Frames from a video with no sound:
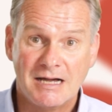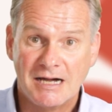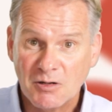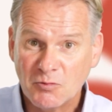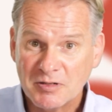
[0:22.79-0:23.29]

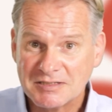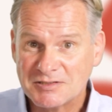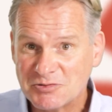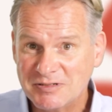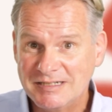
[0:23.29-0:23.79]
I always
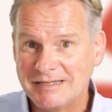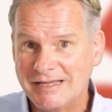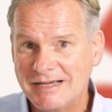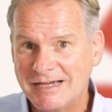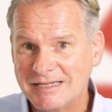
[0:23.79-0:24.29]
treat
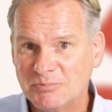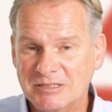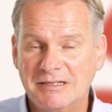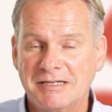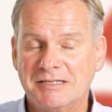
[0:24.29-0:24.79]
AI a
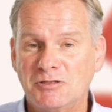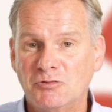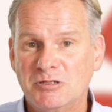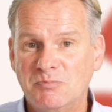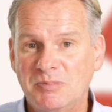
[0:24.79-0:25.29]
bit like a
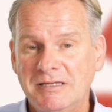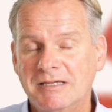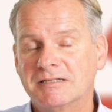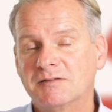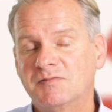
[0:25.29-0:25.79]
human
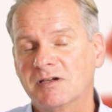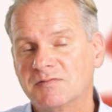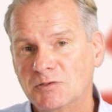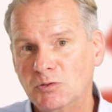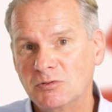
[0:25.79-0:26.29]
being, and if you
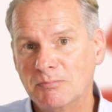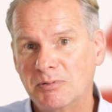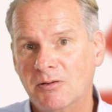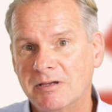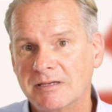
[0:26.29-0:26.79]
have a new
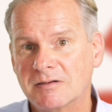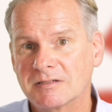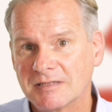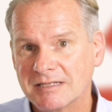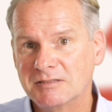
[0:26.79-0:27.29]
employee,
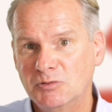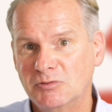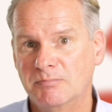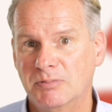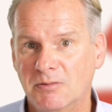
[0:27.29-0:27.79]
that
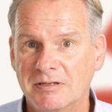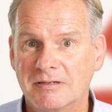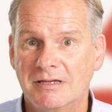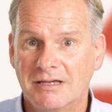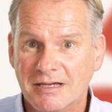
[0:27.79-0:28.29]
new
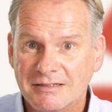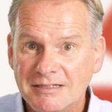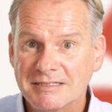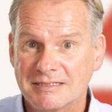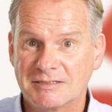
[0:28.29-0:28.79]
employee
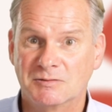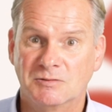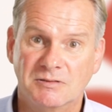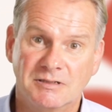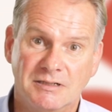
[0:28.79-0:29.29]
needs
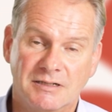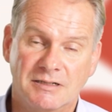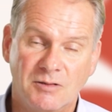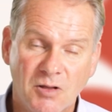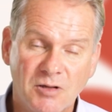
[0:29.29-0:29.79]
to
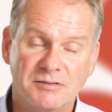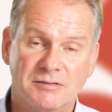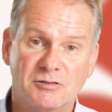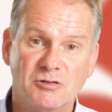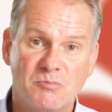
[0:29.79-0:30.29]

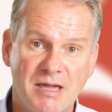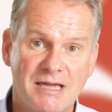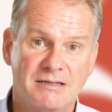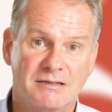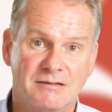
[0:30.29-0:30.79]
learn the
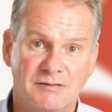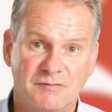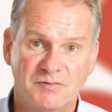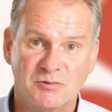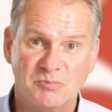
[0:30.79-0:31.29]
domain
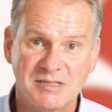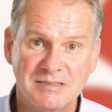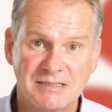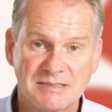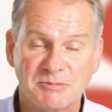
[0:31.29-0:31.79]
of your
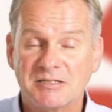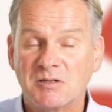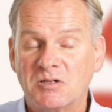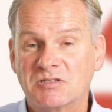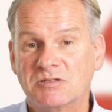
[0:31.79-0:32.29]
business, but it
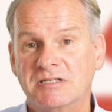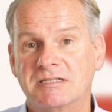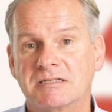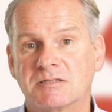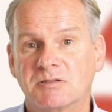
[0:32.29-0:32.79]
also
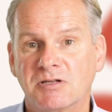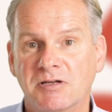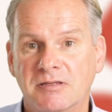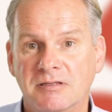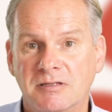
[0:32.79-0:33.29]
needs to
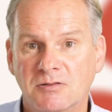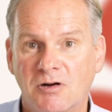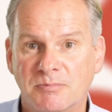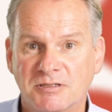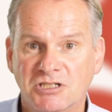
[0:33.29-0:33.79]
learn the
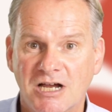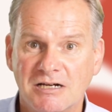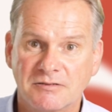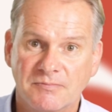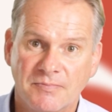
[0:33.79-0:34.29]
corporate jargon.